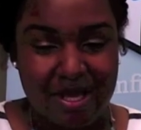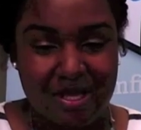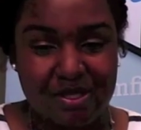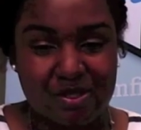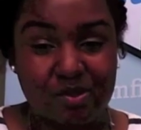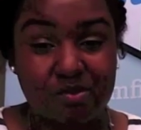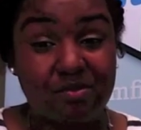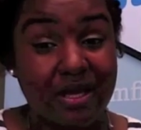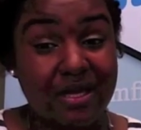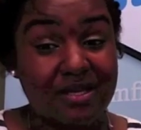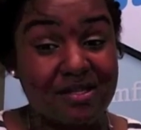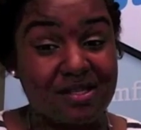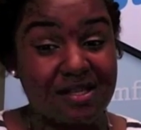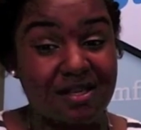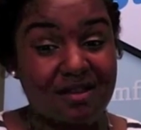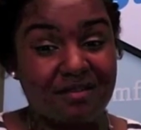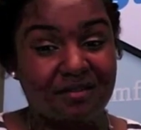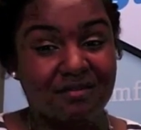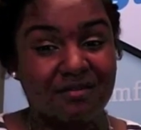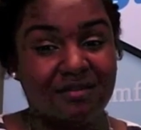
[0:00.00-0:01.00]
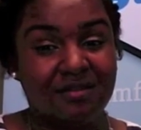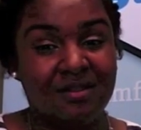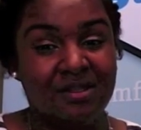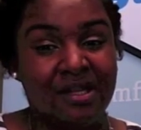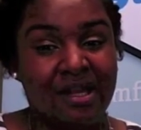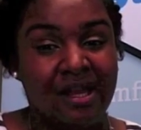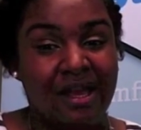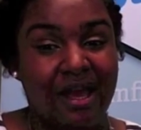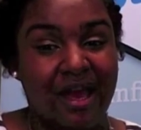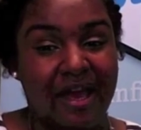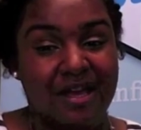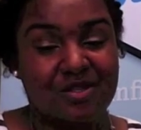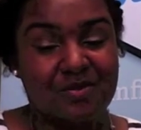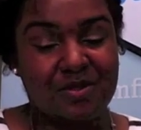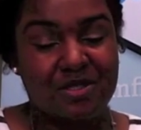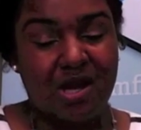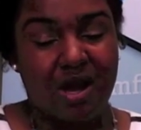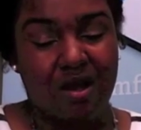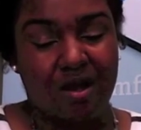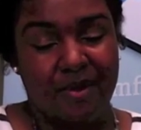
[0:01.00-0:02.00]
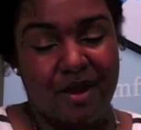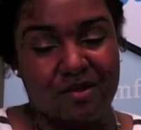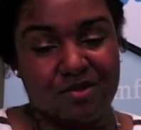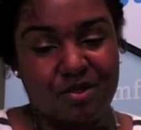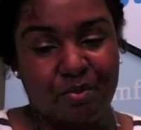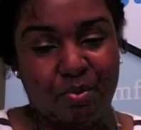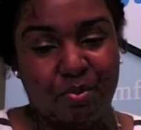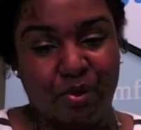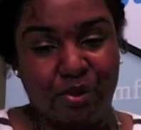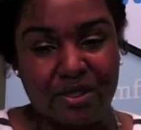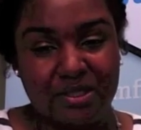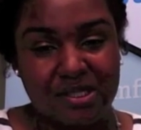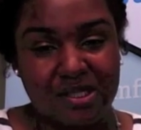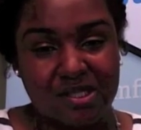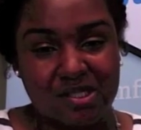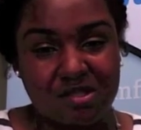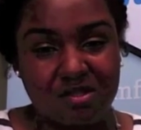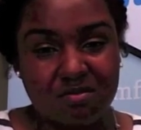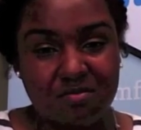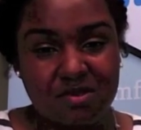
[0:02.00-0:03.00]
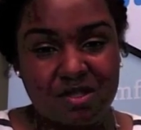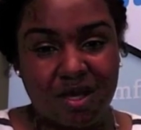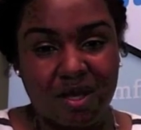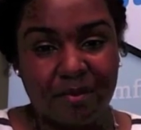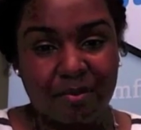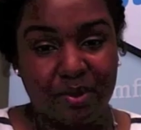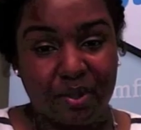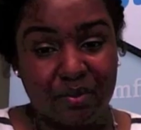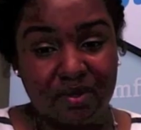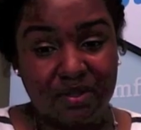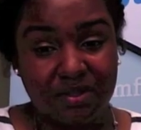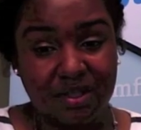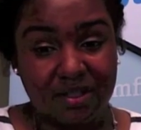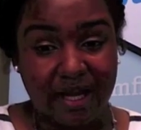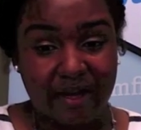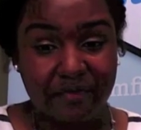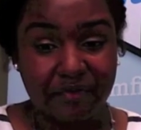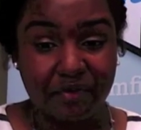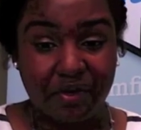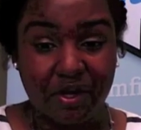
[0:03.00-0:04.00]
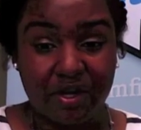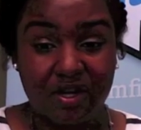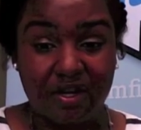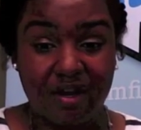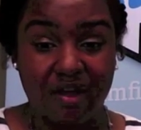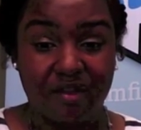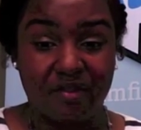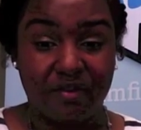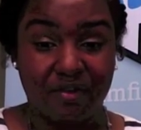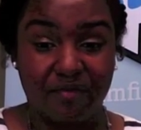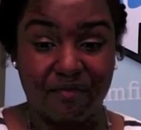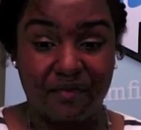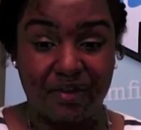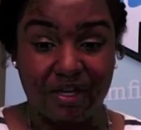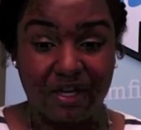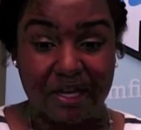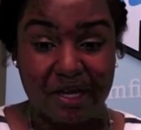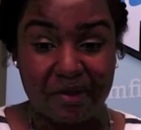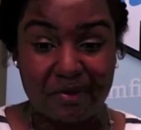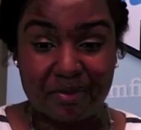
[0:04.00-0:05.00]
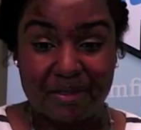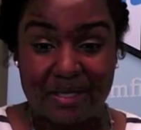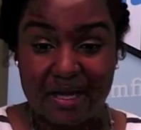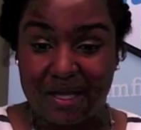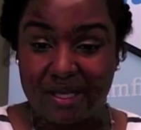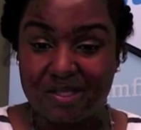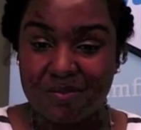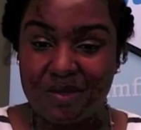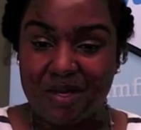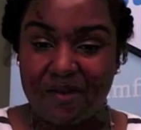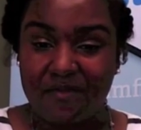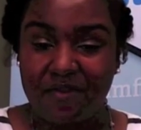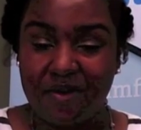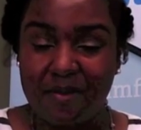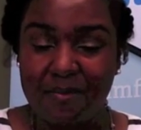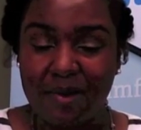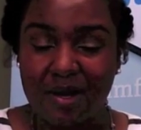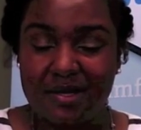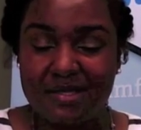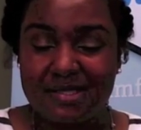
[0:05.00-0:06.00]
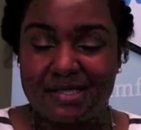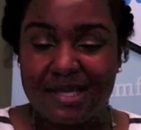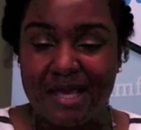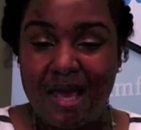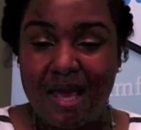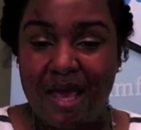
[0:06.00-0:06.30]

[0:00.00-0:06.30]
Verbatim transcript: So that is it as we talk about support systems. Um, be on the lookout for another video next week from us.